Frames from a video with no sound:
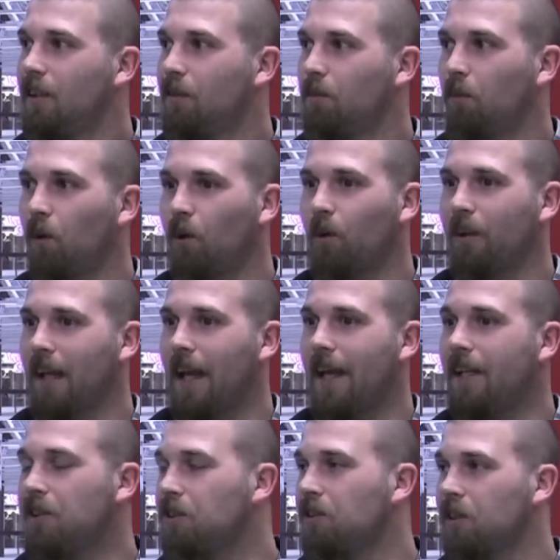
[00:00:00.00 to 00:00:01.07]
More with
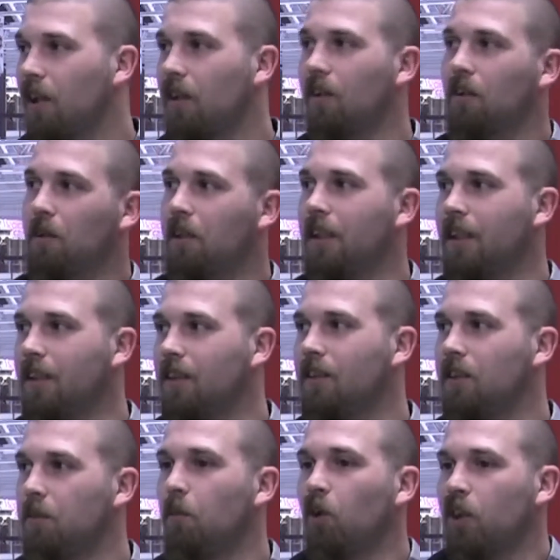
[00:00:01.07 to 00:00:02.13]
age, you start
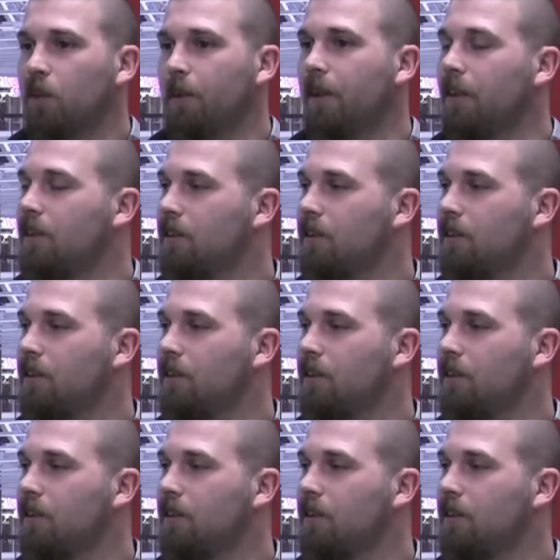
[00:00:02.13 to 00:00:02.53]
learning. You're more experienced.